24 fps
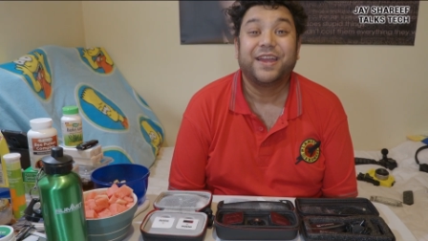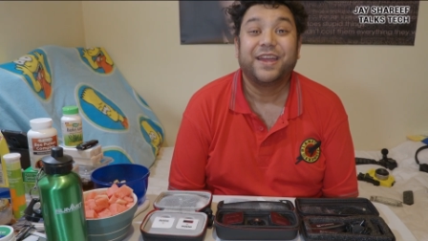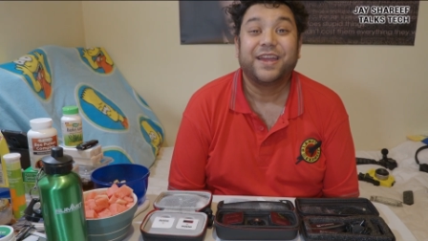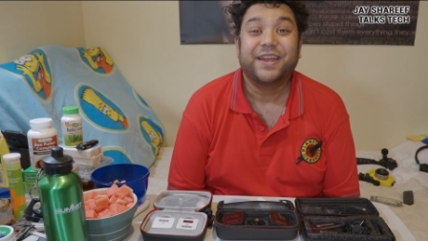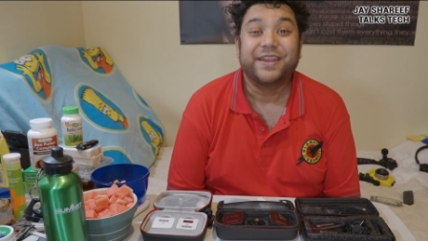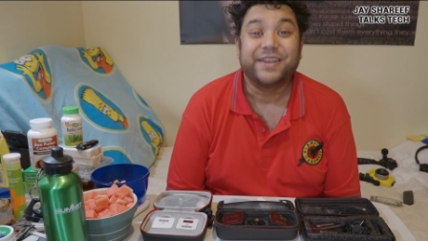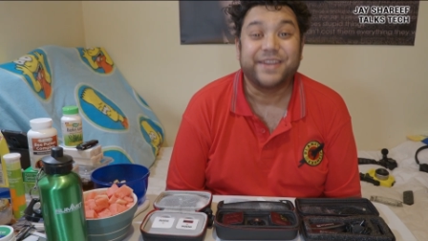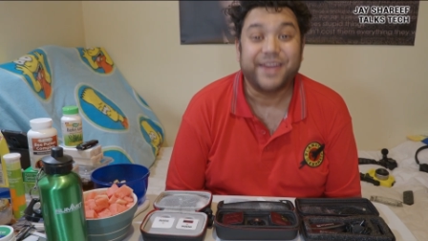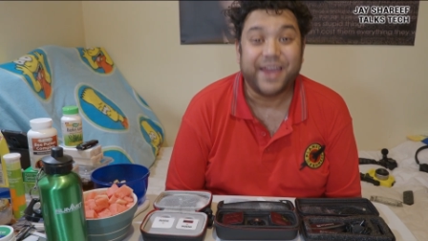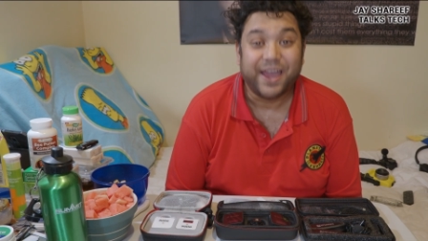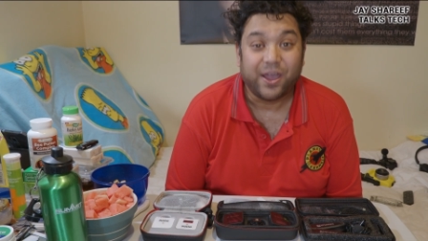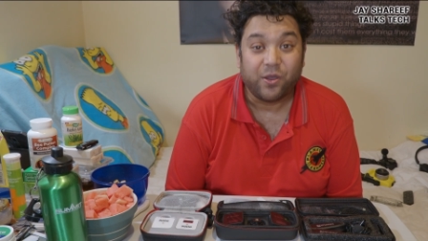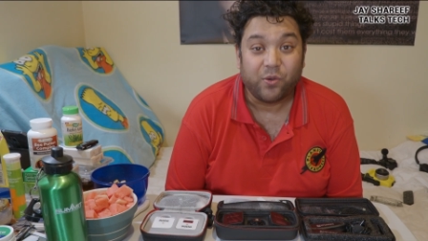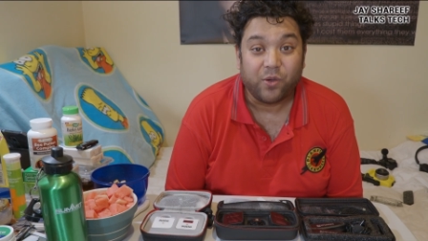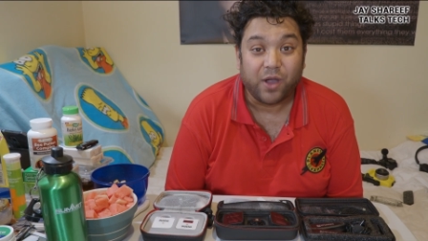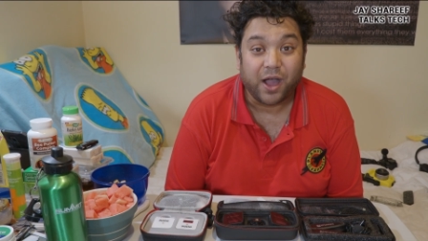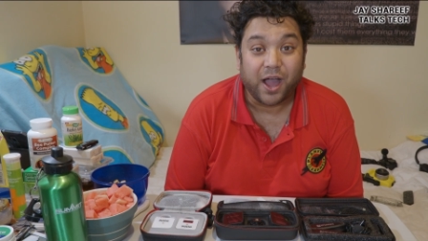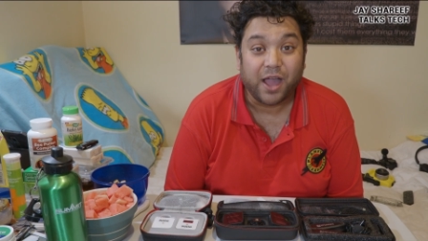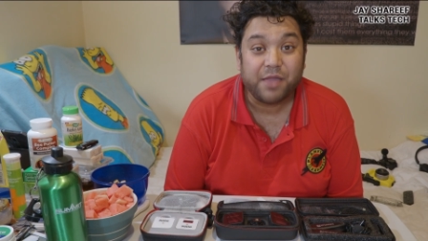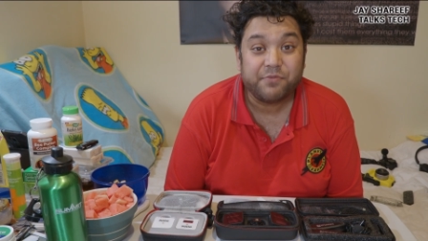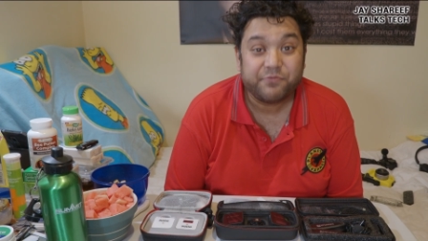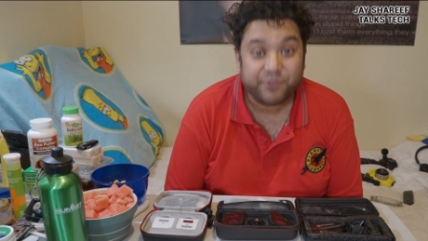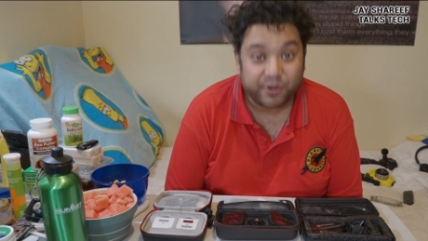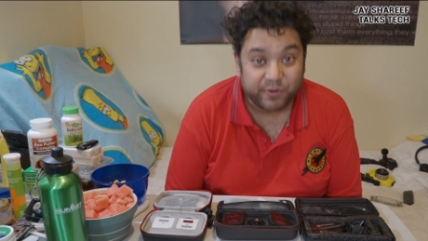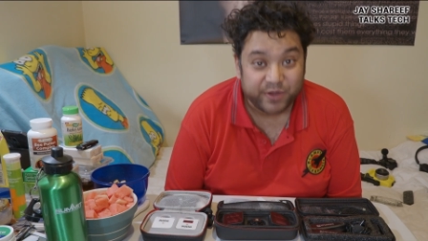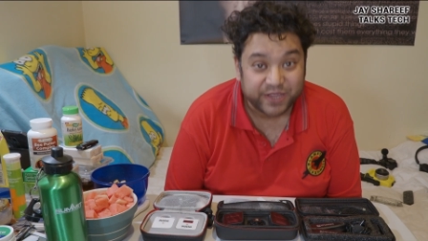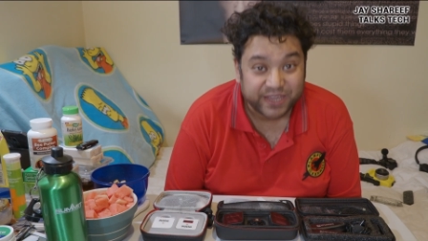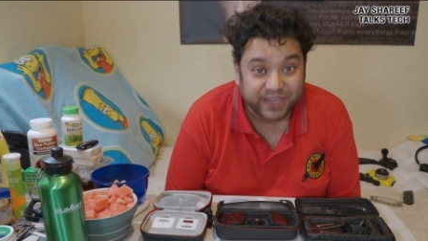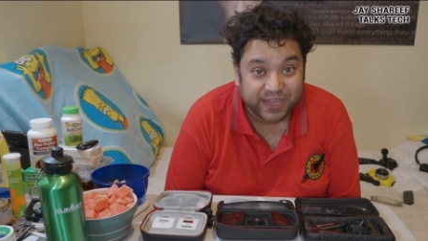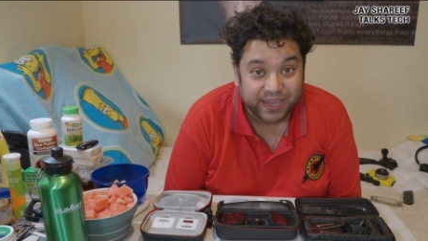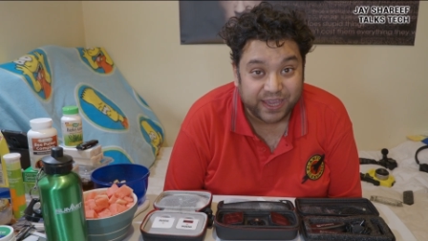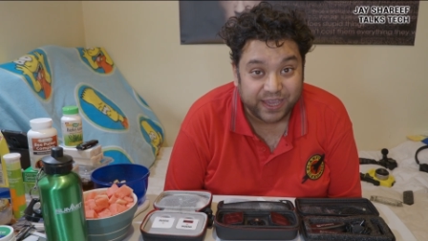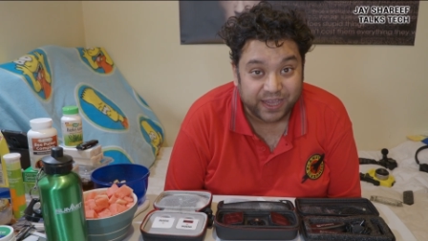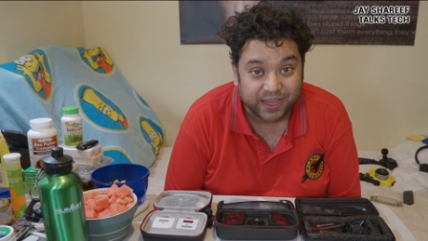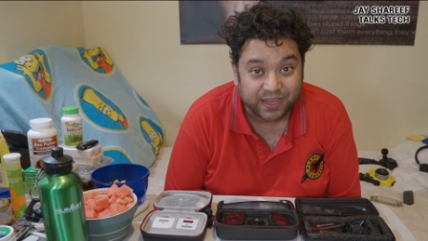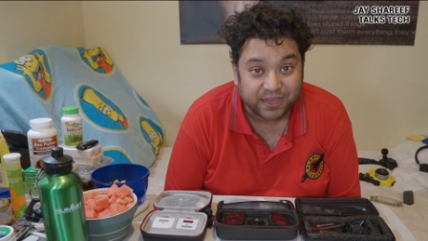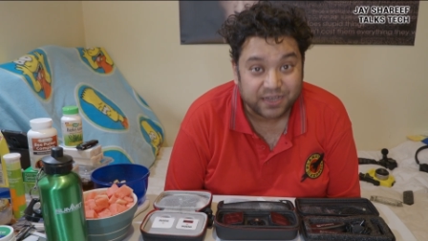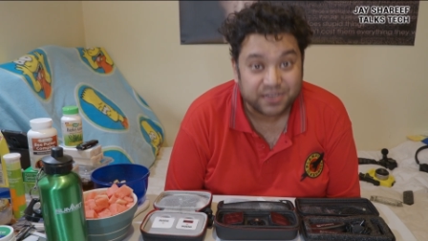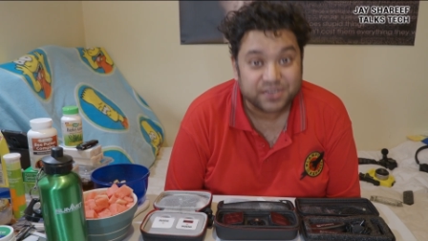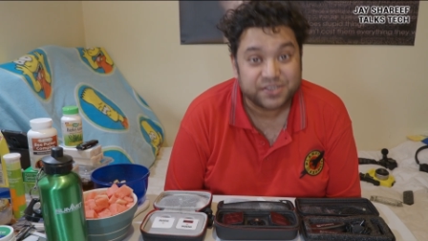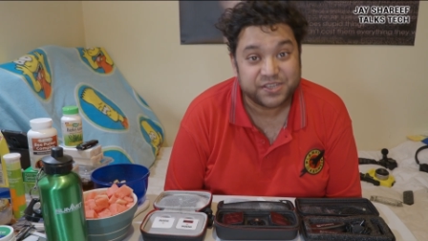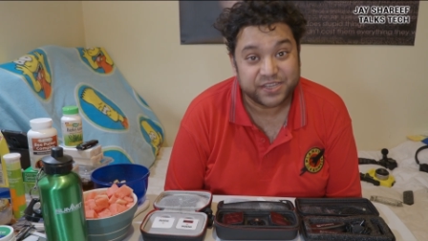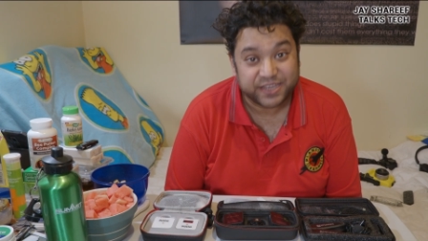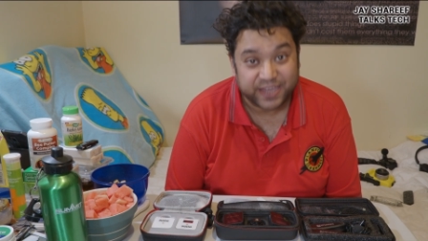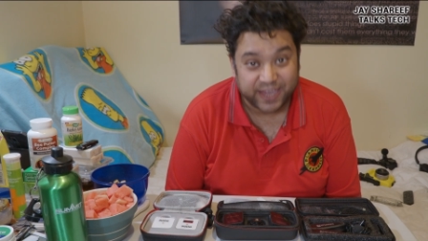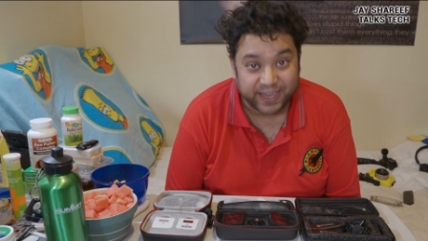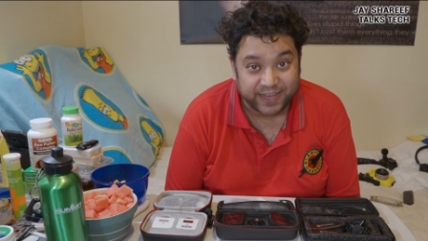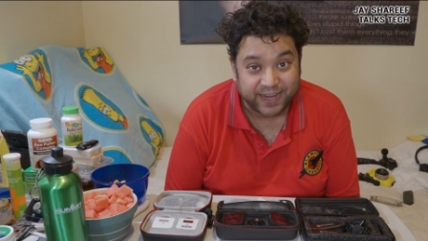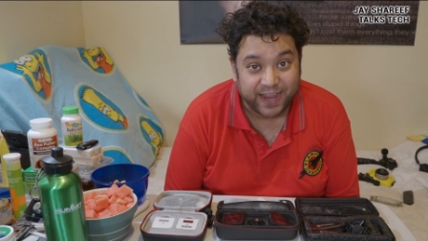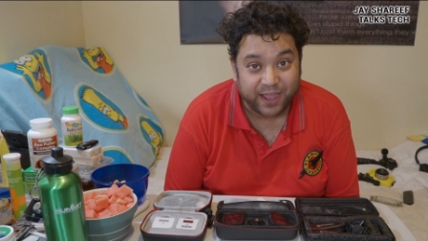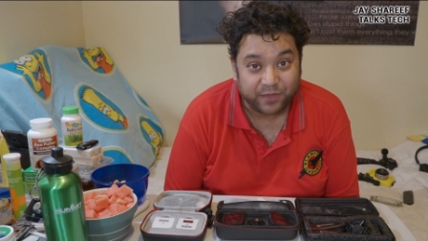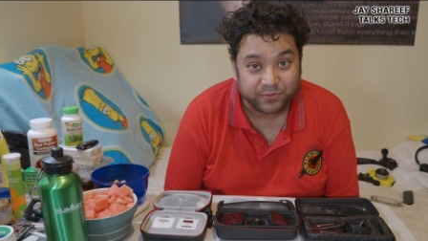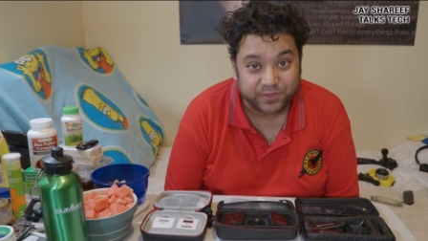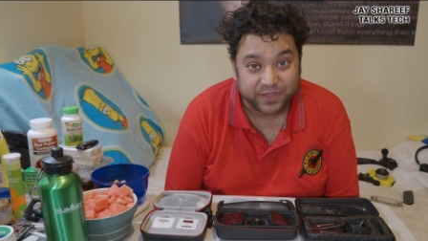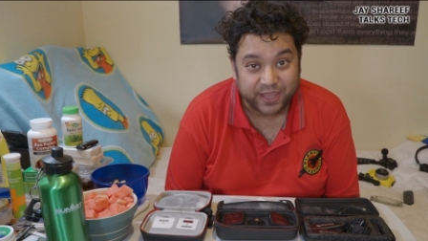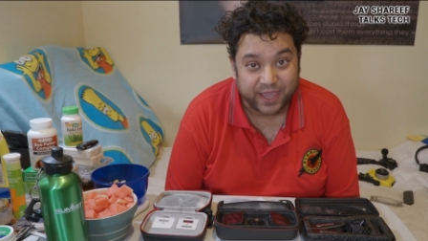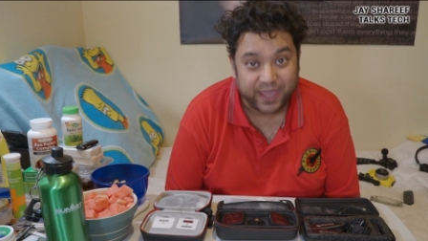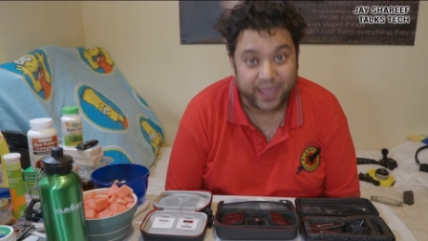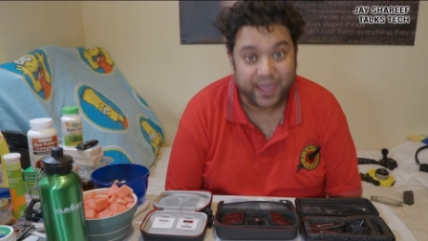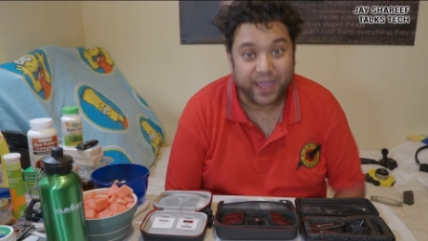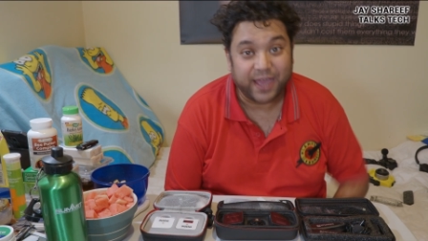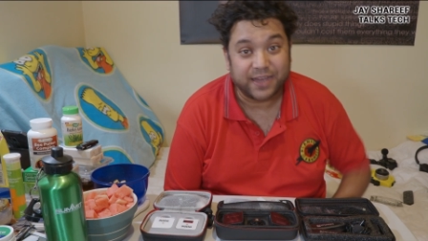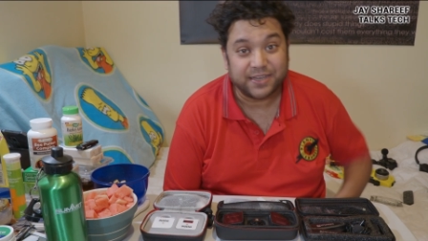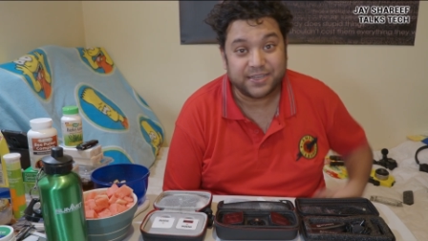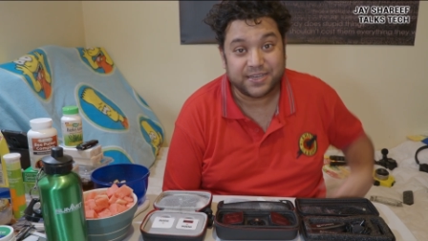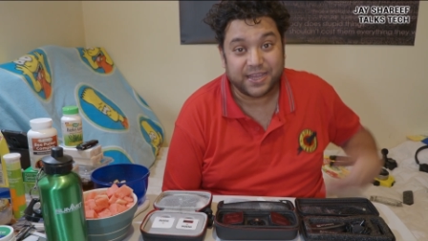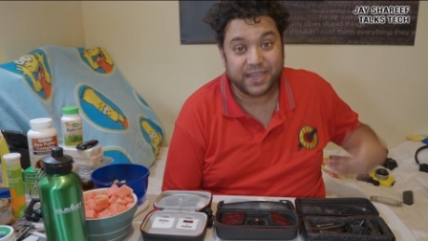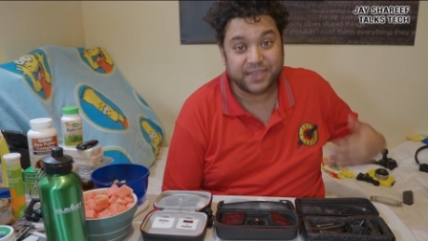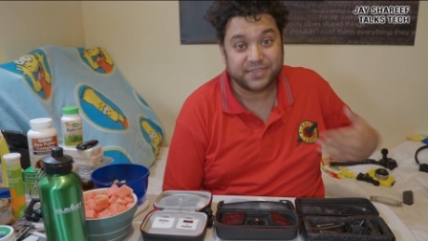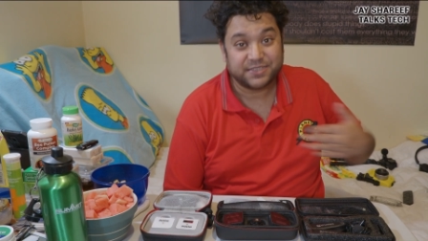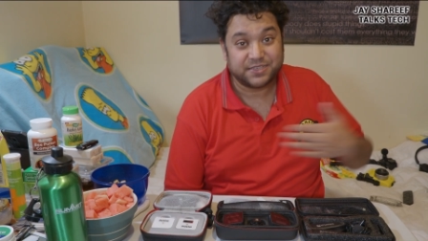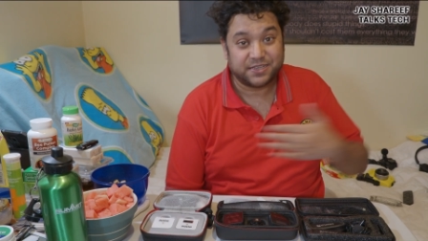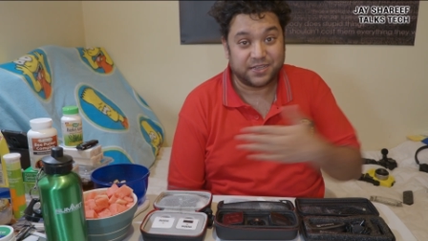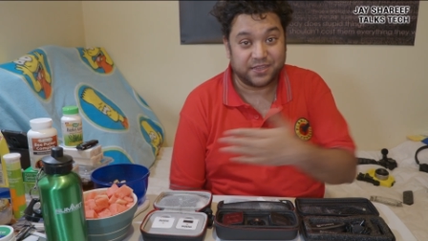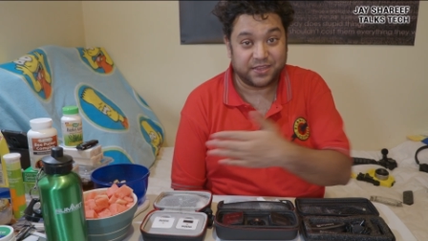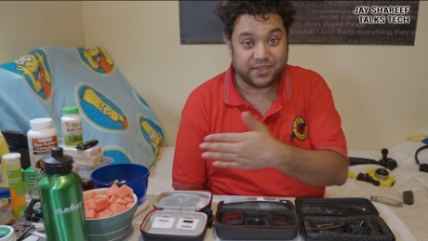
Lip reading: Now, I'm very keen to get out there and test